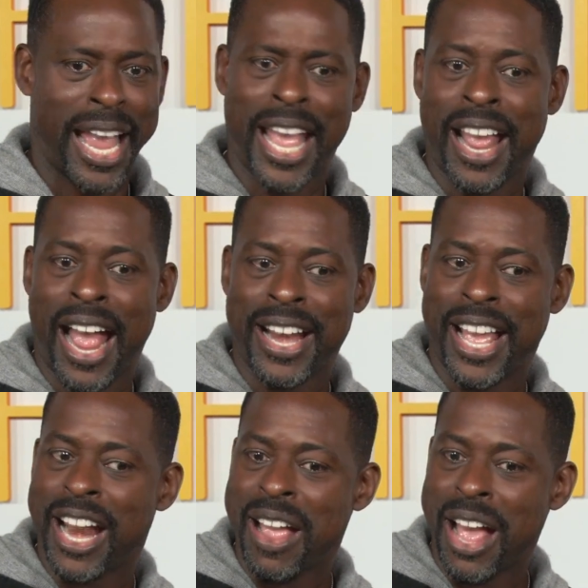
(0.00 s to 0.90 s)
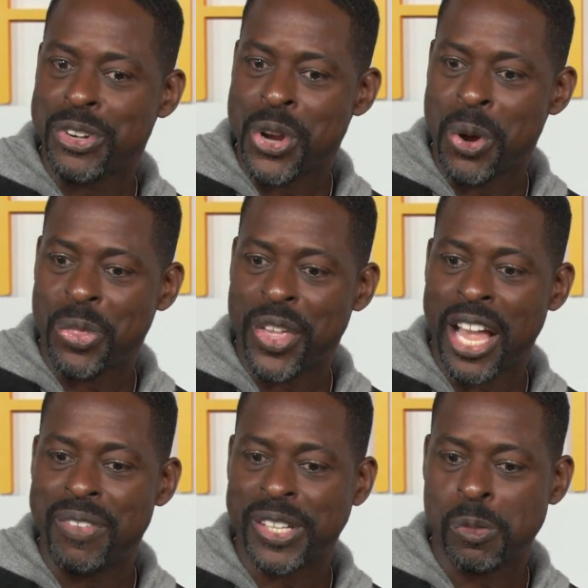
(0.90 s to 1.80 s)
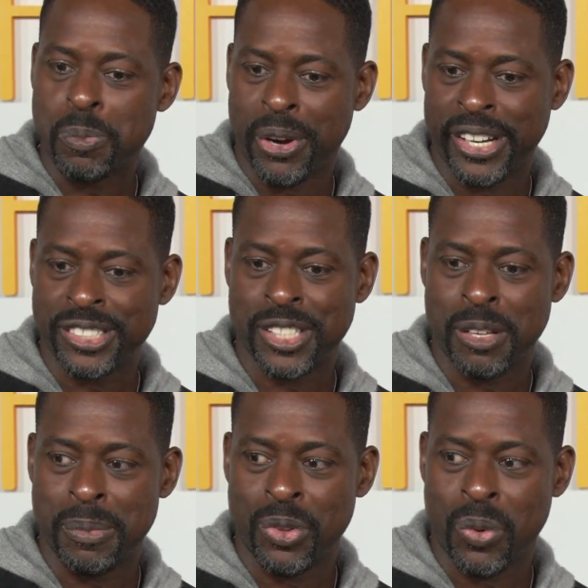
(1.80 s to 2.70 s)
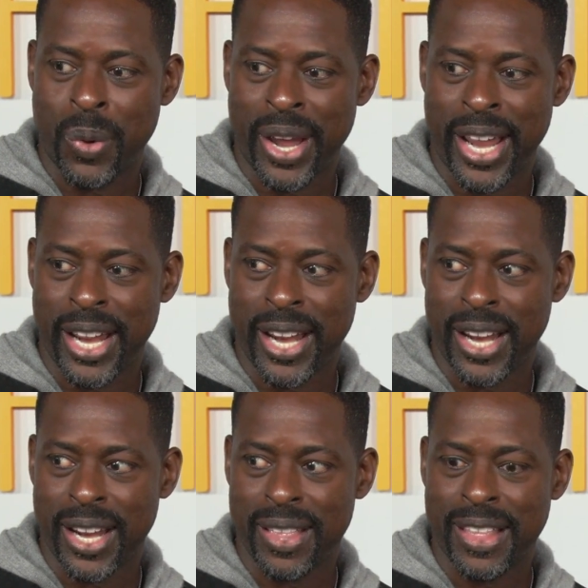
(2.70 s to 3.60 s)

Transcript: and, and, and I don't think I've experienced them in the way